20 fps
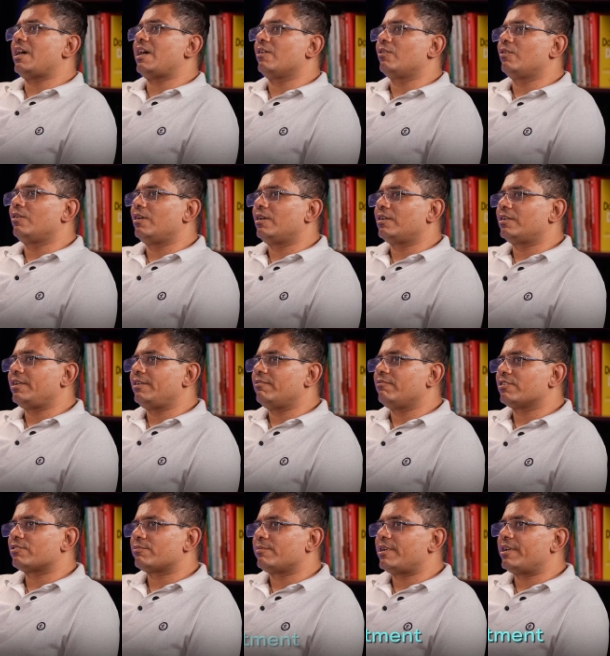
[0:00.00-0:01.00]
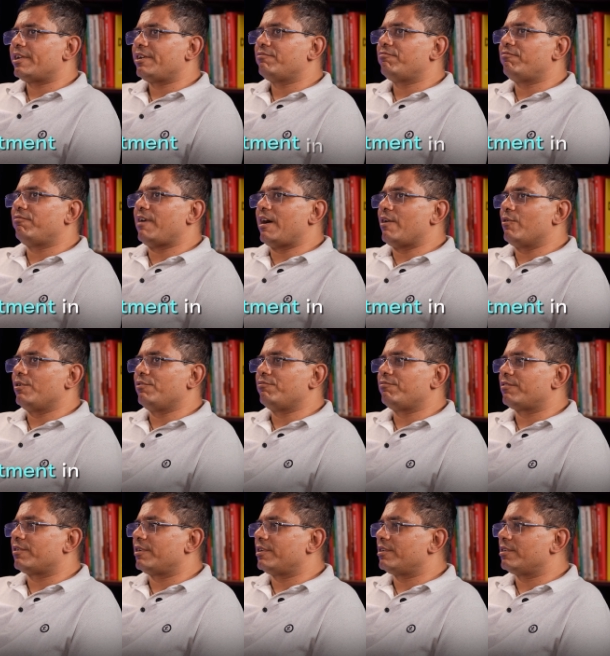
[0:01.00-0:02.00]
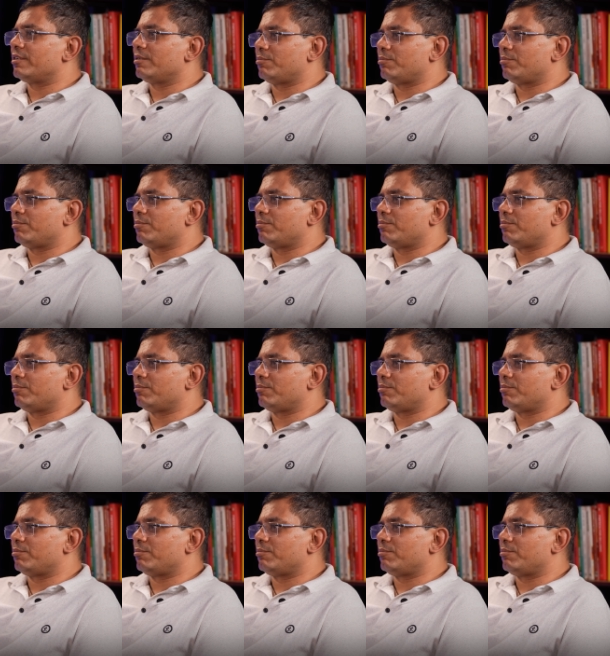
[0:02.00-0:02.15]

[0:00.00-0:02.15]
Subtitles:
have got investment in 5 different